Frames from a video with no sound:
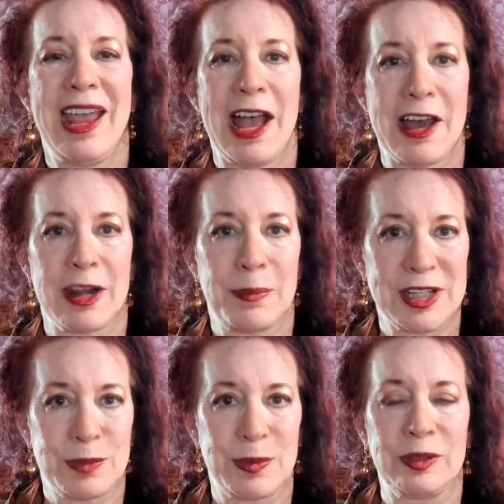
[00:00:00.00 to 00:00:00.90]
how to
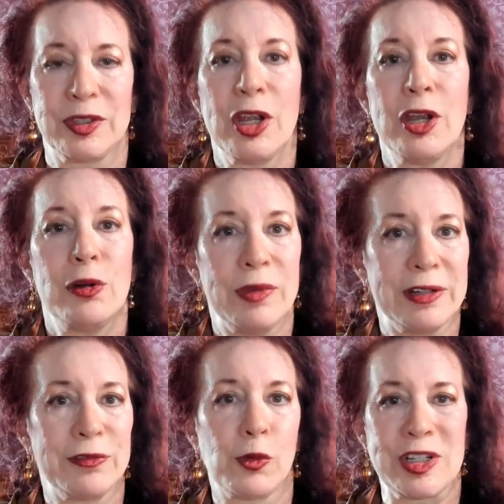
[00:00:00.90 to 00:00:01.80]
best build
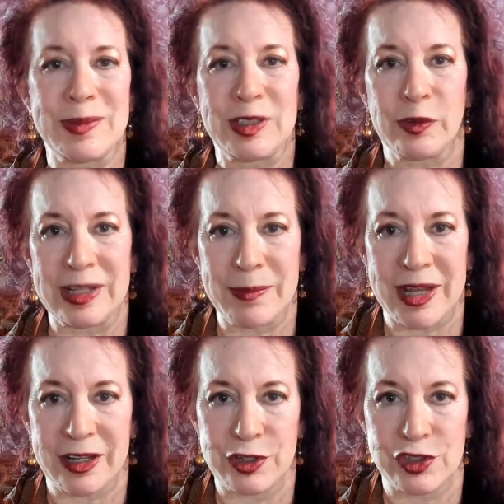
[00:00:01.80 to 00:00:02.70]
reinforcement learning
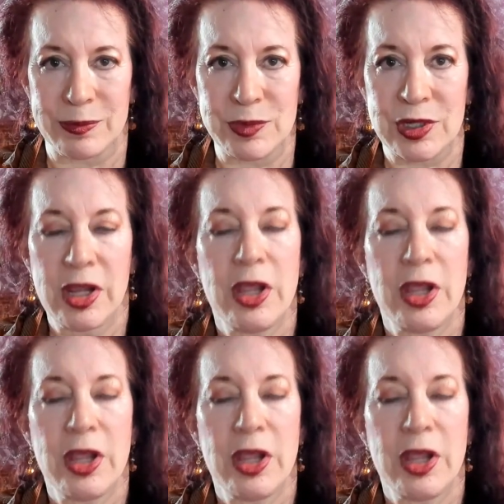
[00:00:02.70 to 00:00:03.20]
mechanisms.